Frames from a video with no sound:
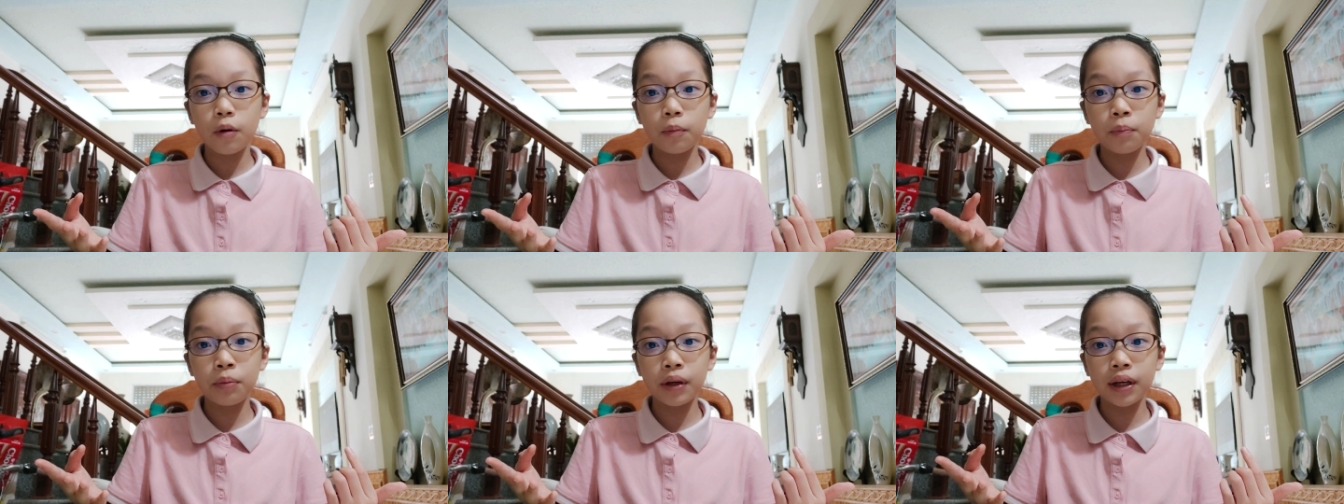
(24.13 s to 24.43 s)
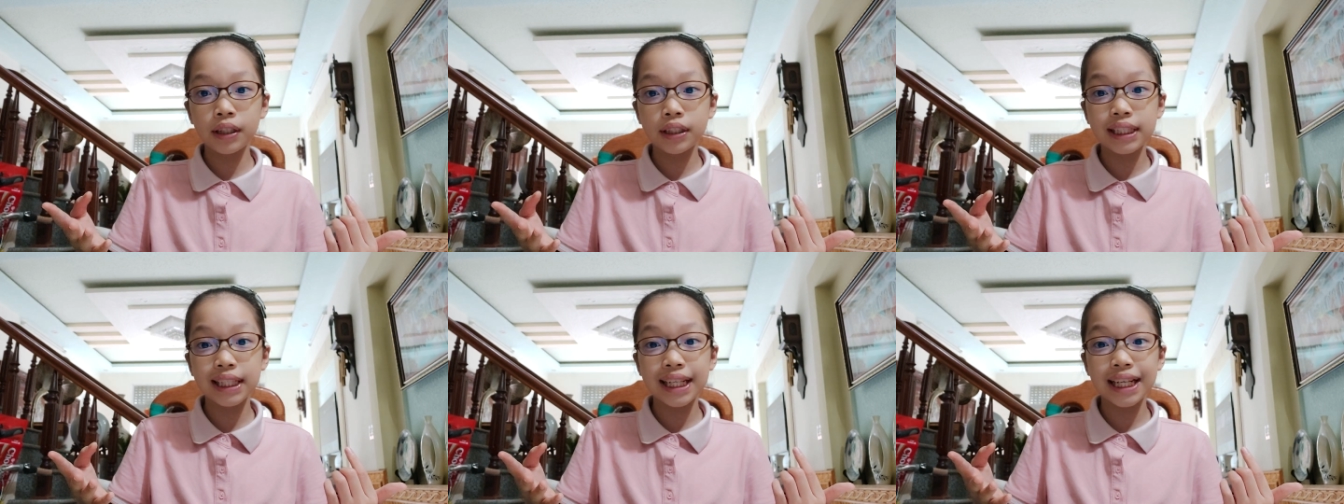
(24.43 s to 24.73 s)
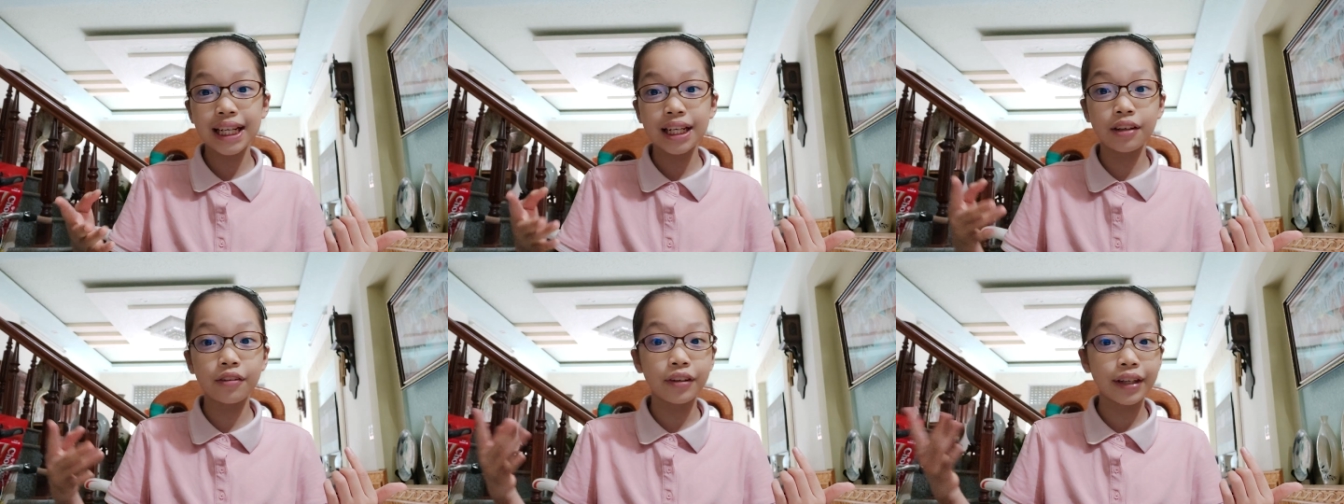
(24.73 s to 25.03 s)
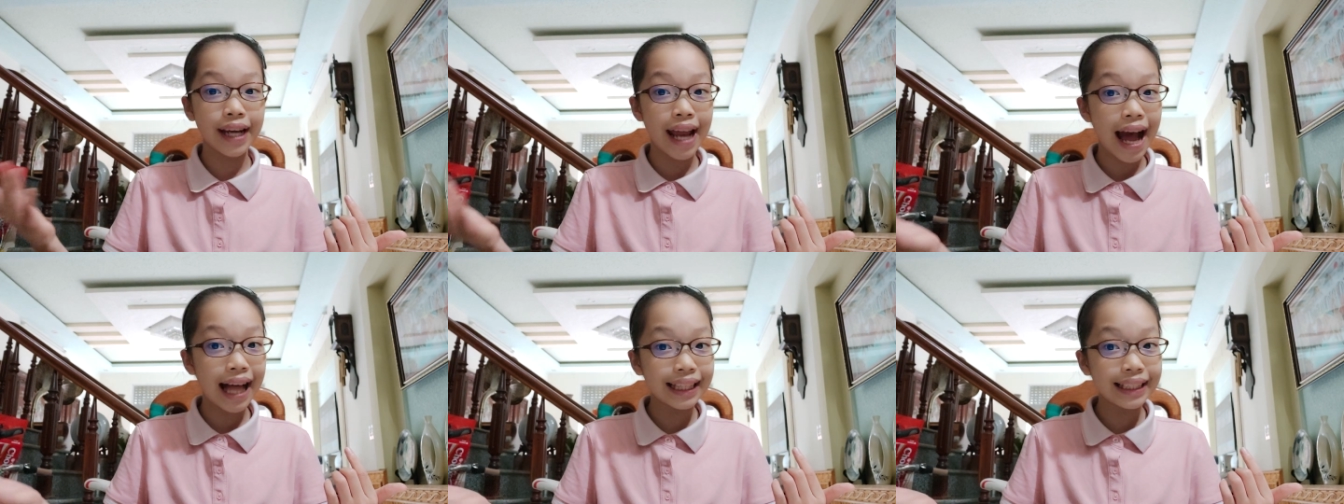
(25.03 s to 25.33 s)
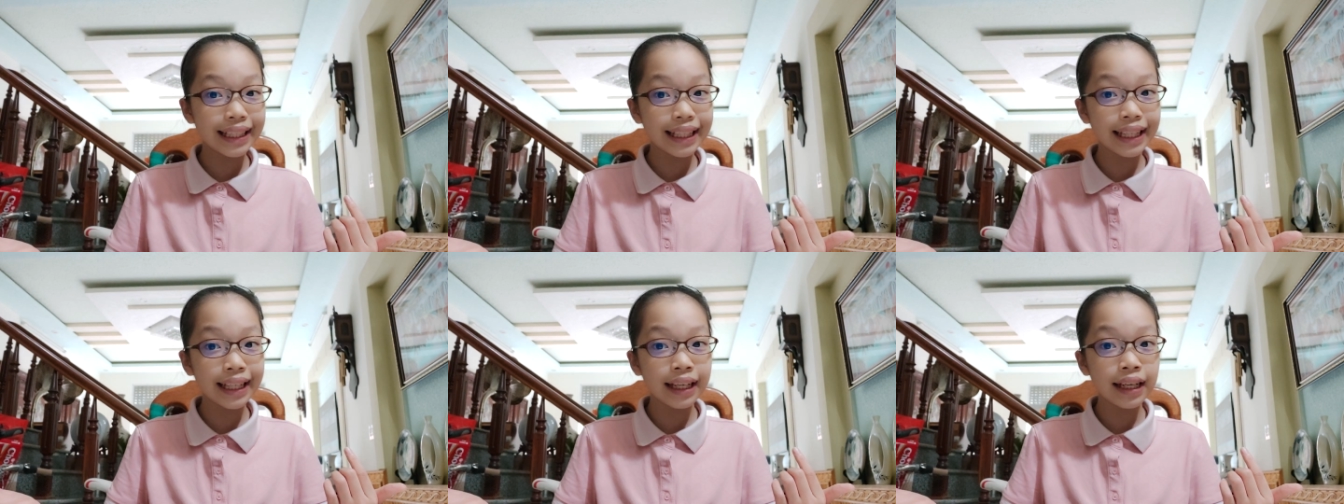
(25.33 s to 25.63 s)
but in
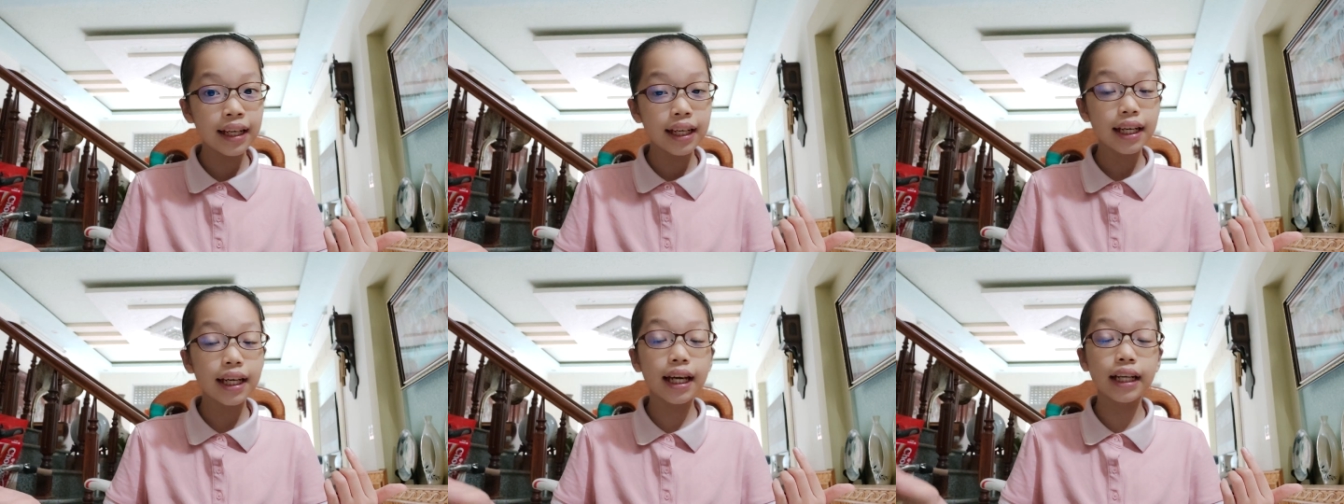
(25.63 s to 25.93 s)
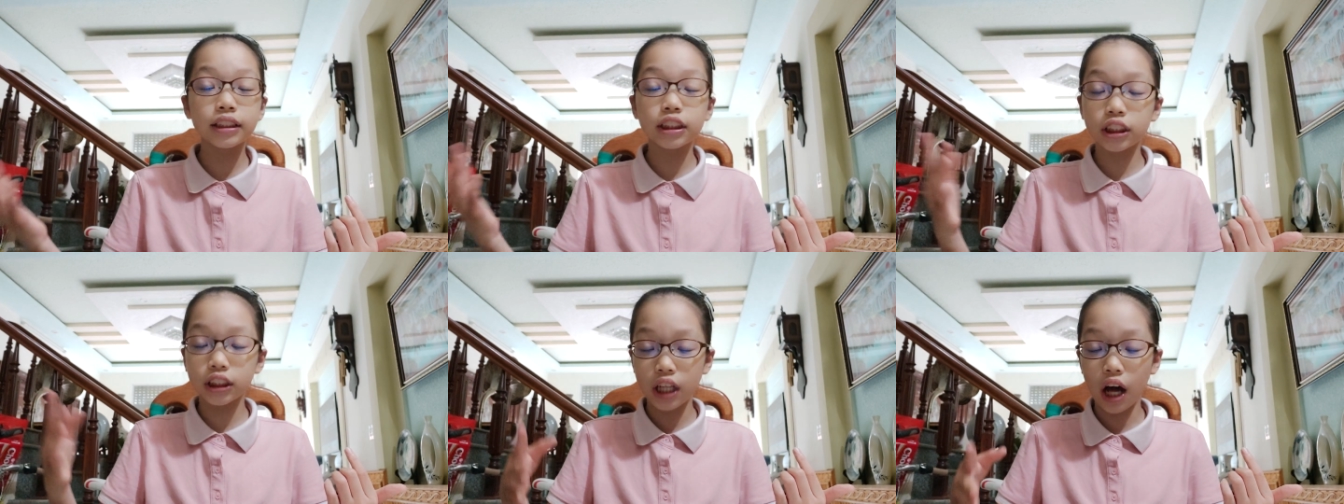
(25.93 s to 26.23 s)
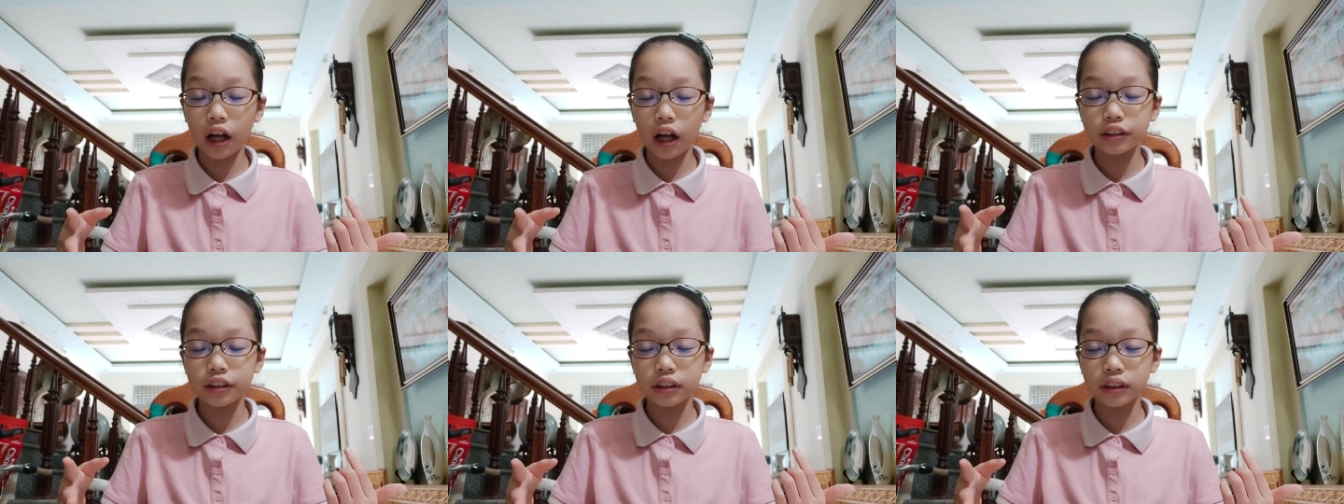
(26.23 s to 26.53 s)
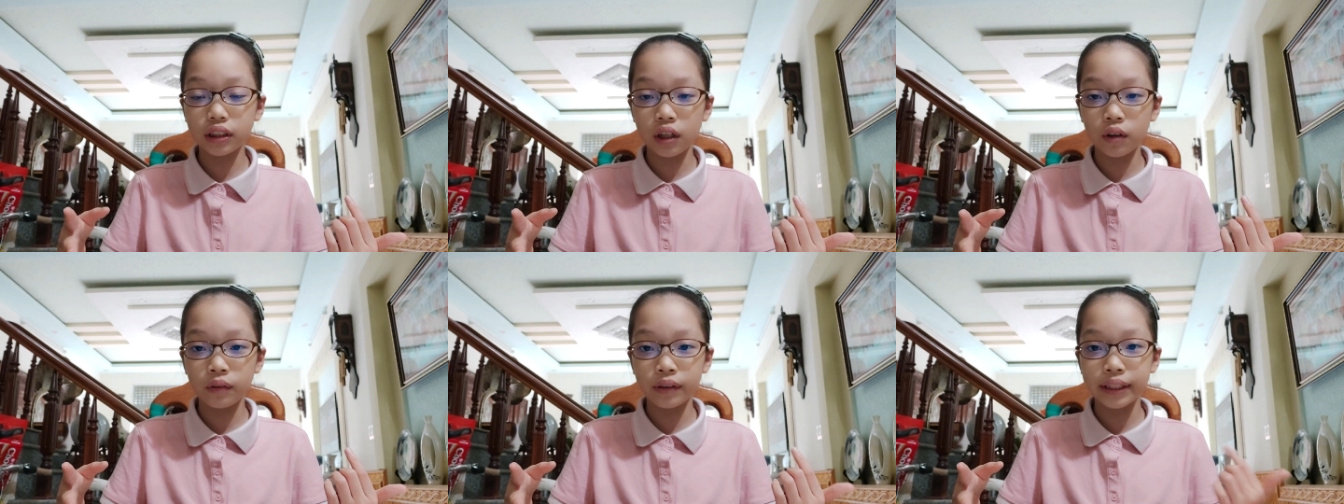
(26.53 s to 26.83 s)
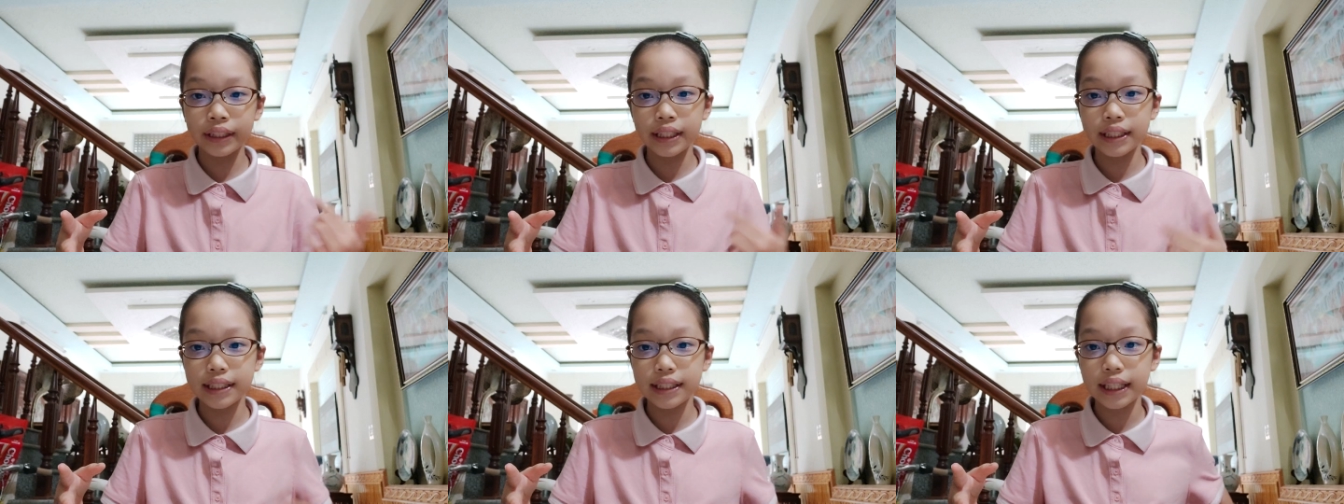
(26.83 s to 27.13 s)
reality, it's not so
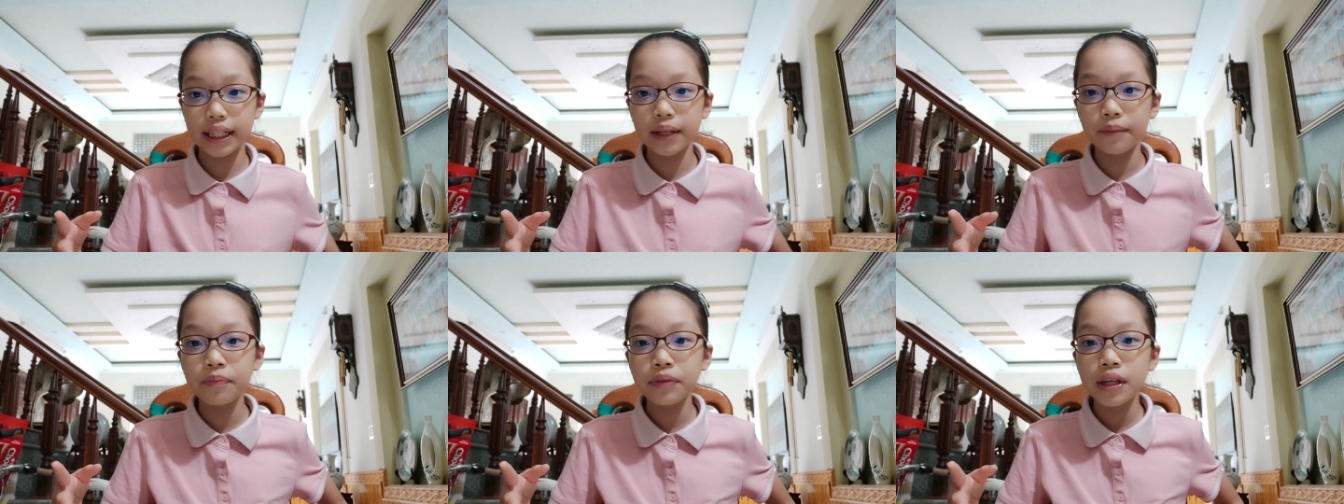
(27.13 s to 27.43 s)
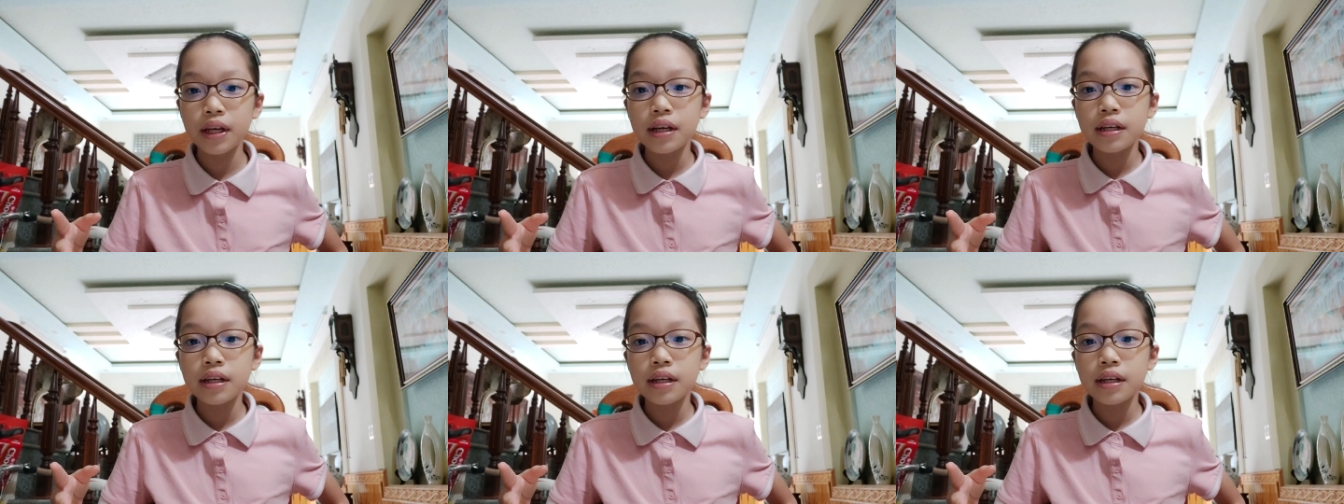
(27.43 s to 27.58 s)
easy.